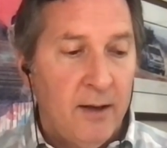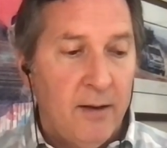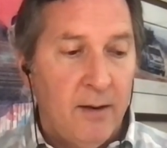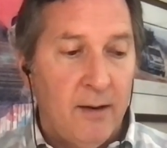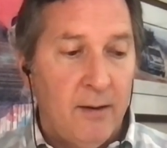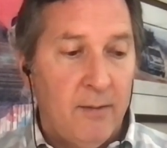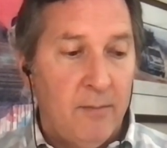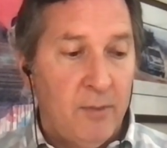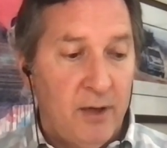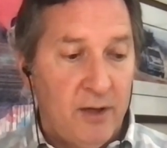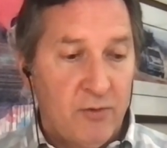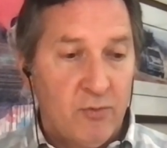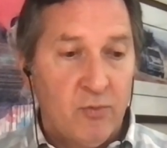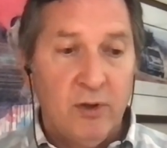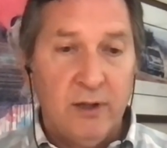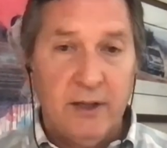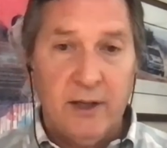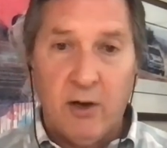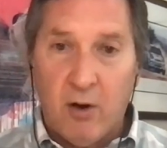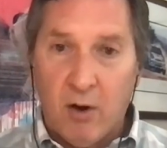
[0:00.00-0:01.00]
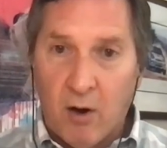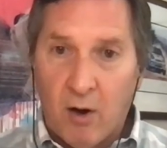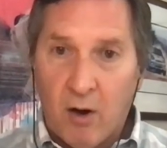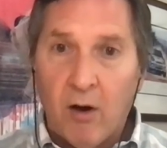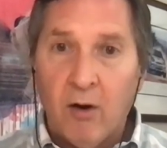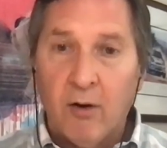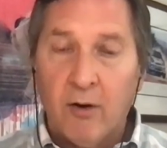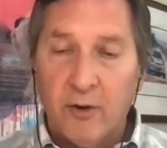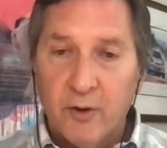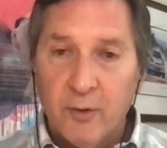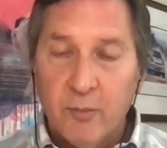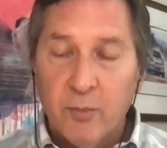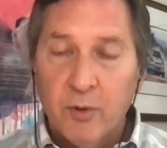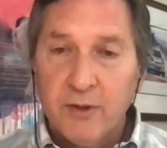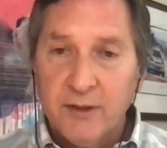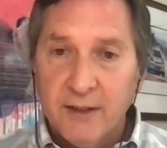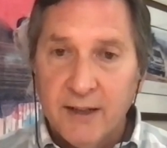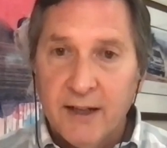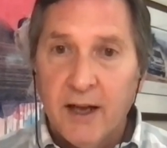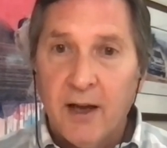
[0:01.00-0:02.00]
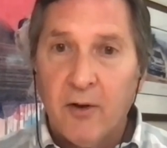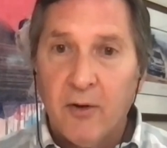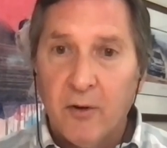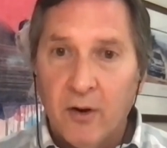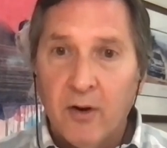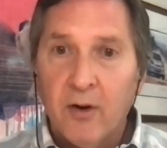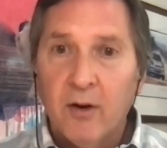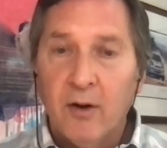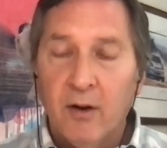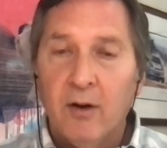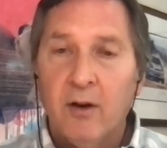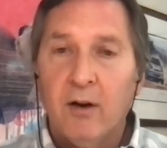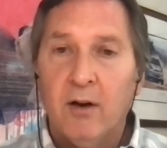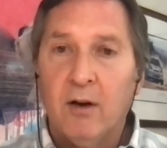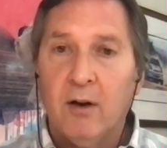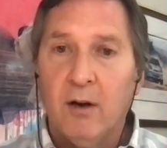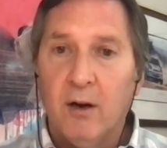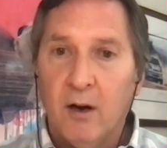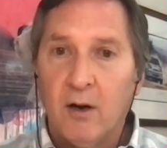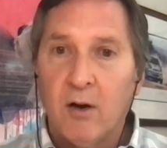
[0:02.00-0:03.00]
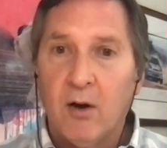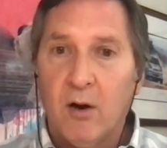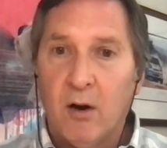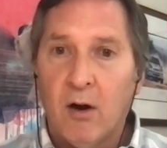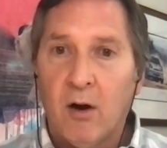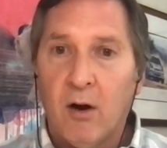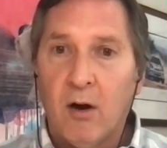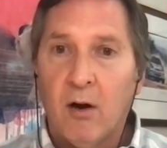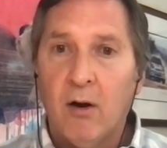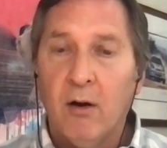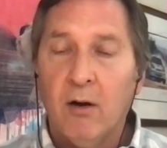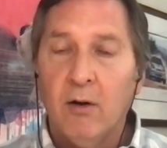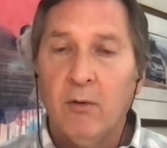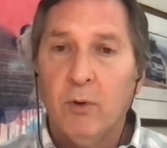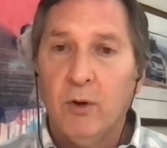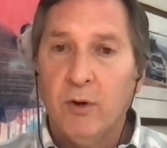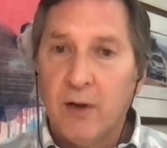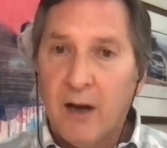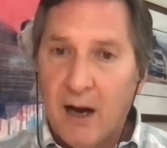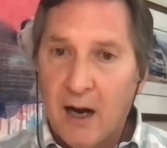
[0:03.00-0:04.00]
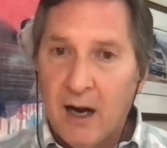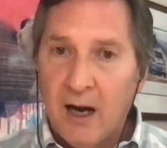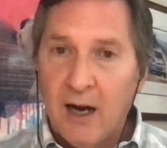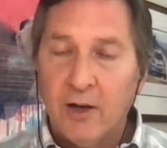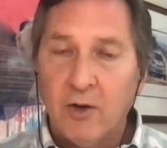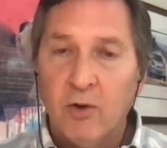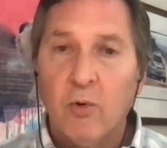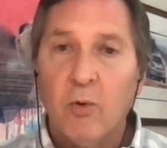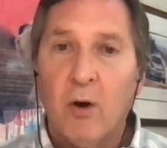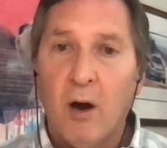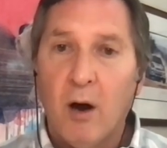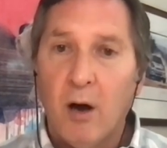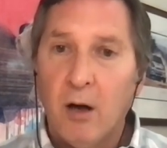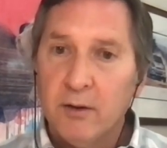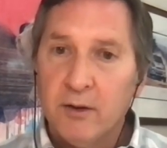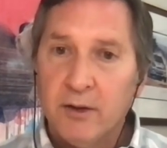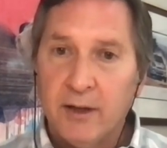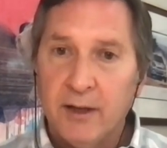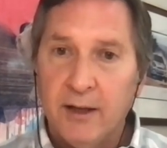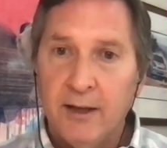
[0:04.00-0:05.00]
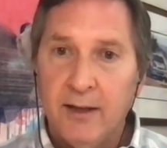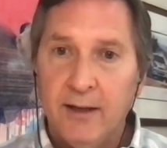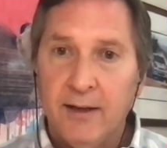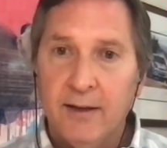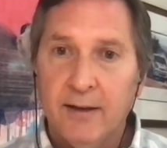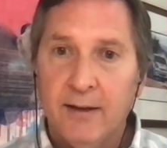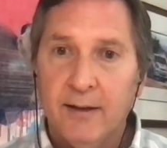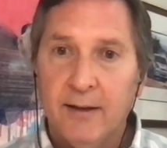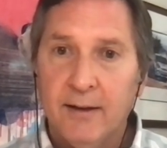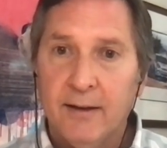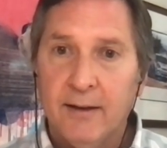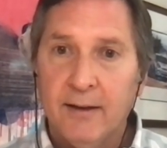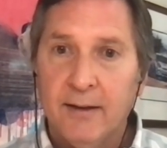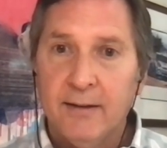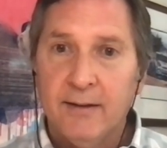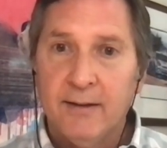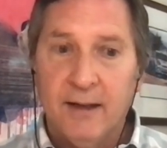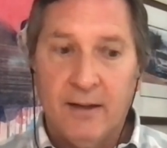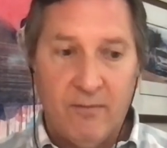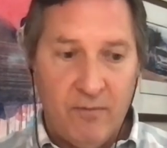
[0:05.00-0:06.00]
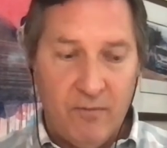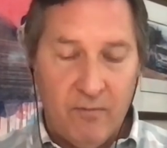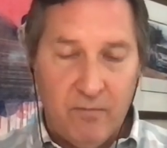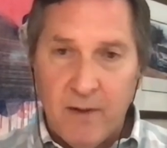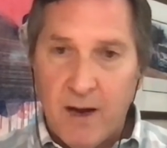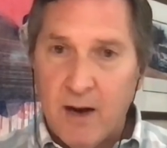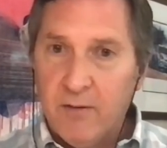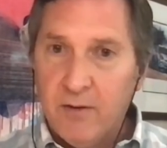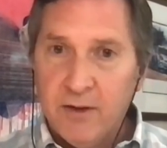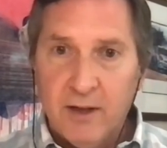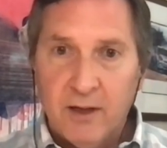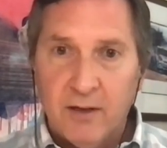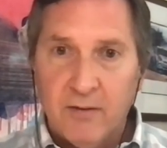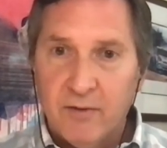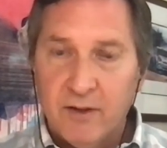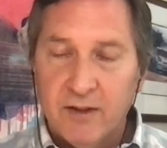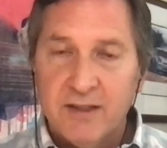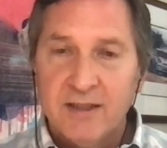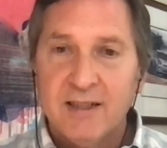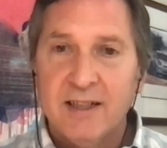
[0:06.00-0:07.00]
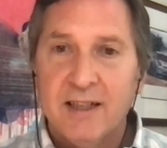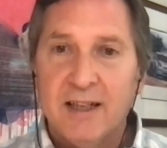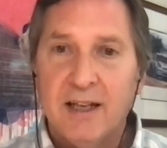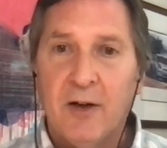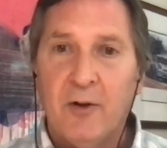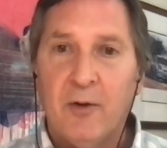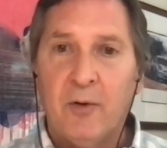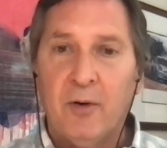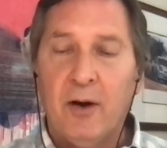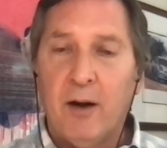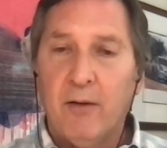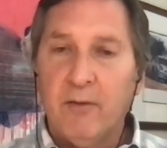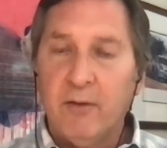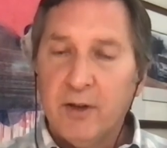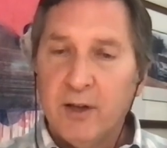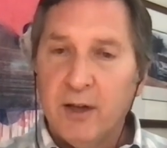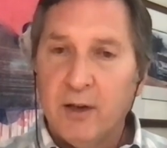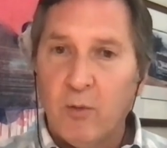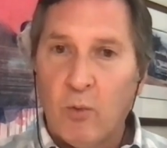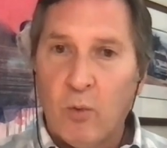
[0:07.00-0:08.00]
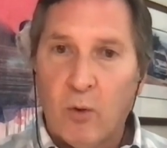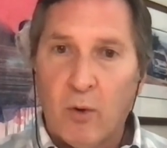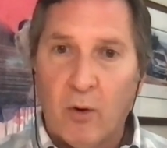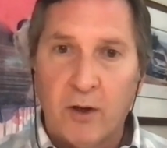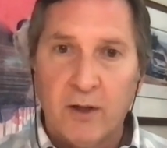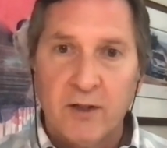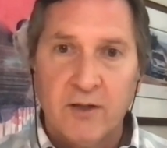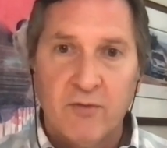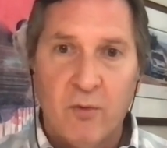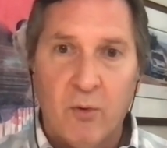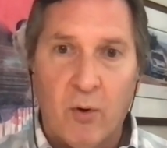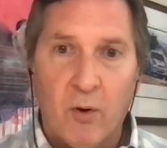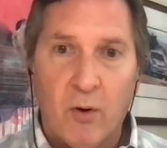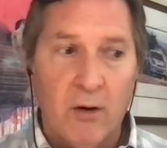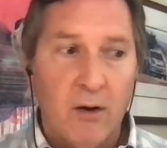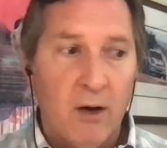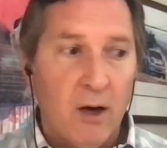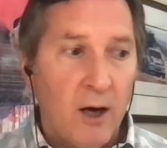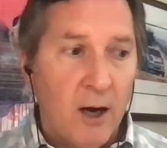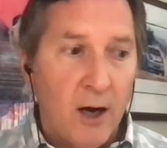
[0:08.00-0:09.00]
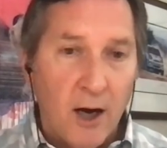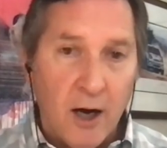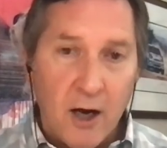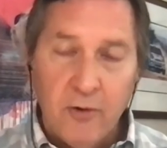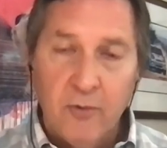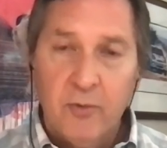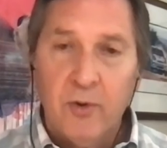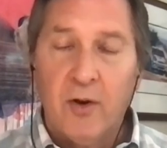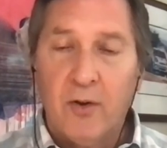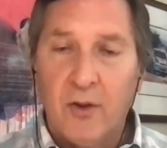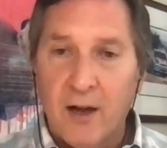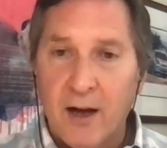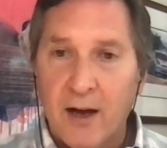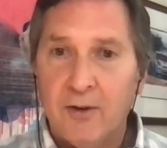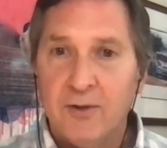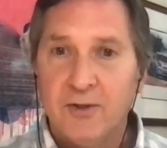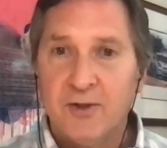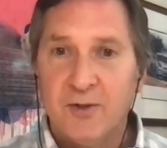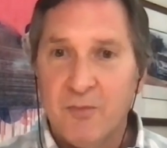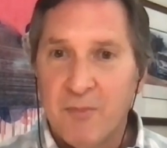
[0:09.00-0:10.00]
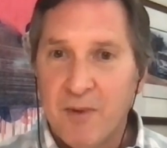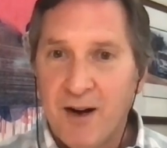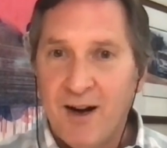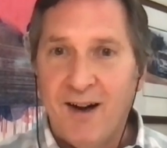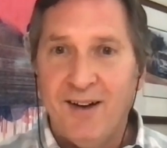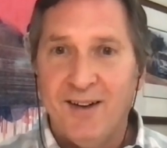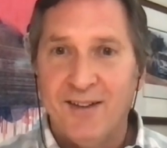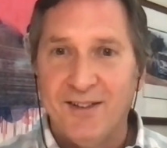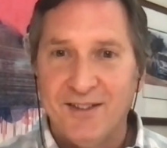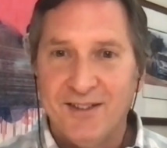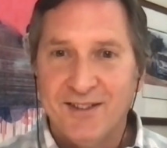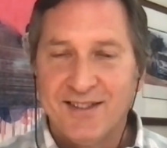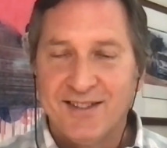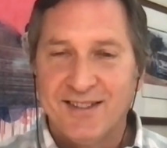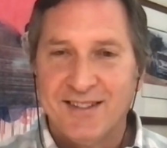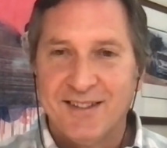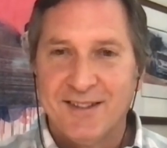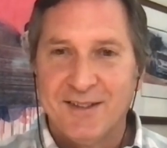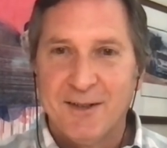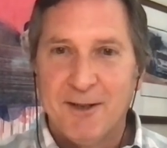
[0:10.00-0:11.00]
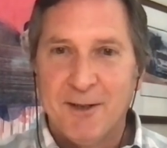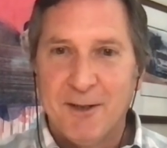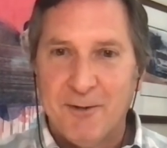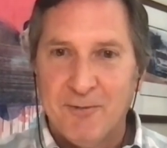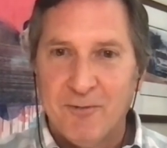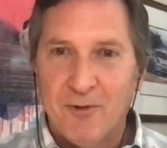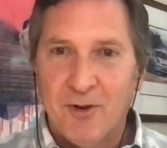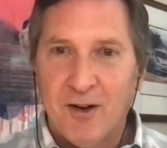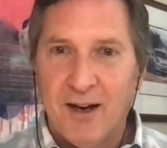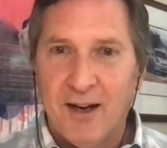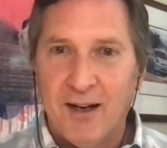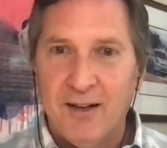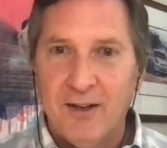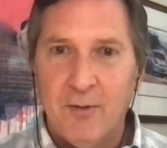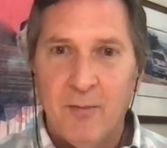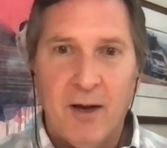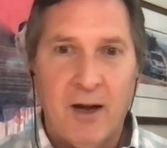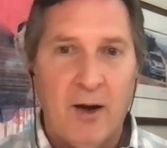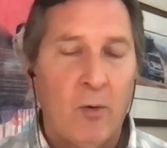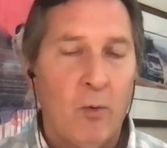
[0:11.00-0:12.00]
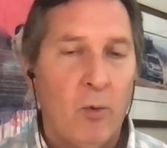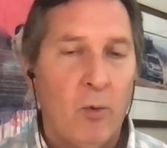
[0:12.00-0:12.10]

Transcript: Uh, but it's really hard to put together a car with high quality that everything fits together, everything works for 100,000 miles right? No matter